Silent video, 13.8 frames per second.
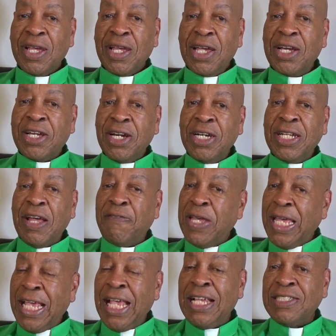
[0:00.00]
It could have
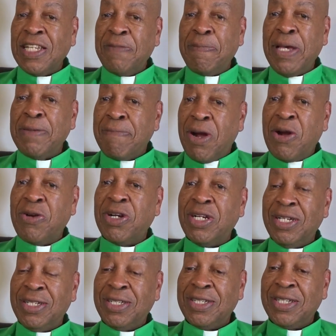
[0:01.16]
easily been murder,
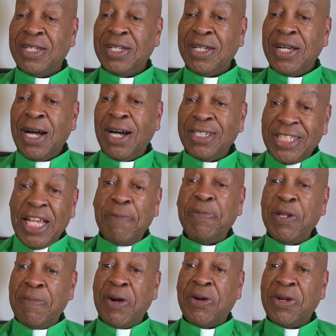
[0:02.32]

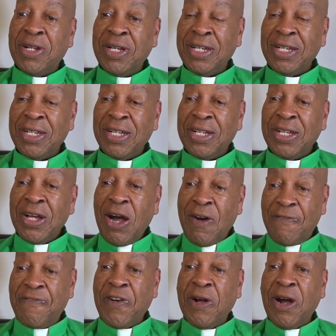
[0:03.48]
attempted murder, or,
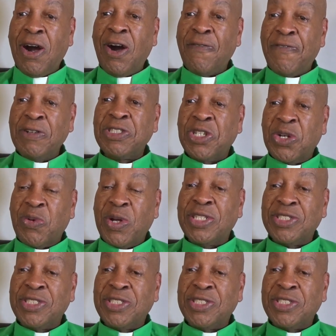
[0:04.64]
fir- or first degree